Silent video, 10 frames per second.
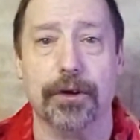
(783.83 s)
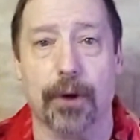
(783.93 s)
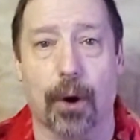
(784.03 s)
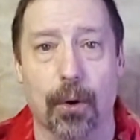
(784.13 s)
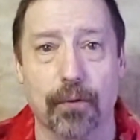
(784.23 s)
you
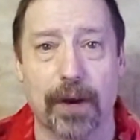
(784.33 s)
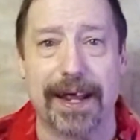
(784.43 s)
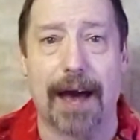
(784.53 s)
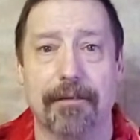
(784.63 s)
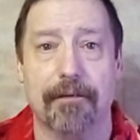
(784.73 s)

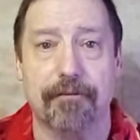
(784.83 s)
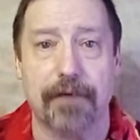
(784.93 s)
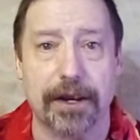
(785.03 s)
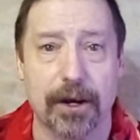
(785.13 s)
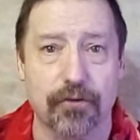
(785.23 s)
already a
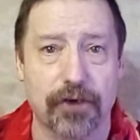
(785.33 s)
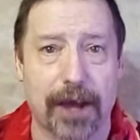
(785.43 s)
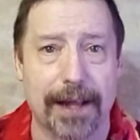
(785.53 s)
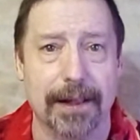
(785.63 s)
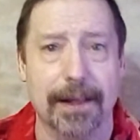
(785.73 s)
video
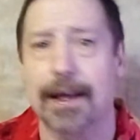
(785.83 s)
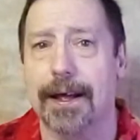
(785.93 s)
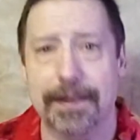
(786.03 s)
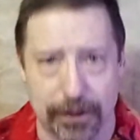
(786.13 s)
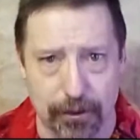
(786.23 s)
channel
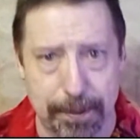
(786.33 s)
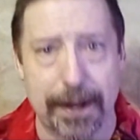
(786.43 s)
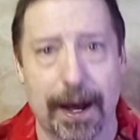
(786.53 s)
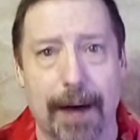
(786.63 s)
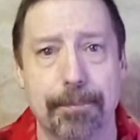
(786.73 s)
that you've
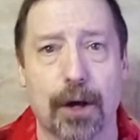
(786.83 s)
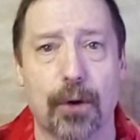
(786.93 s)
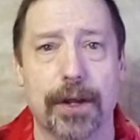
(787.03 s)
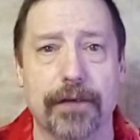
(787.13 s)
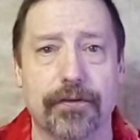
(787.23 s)
been
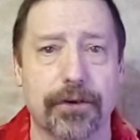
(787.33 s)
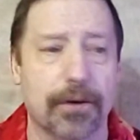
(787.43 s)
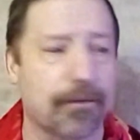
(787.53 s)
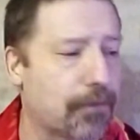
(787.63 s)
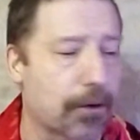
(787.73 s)
uploading
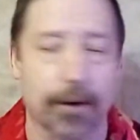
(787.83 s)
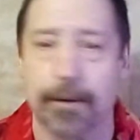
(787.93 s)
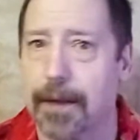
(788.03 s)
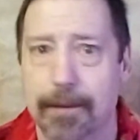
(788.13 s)
to for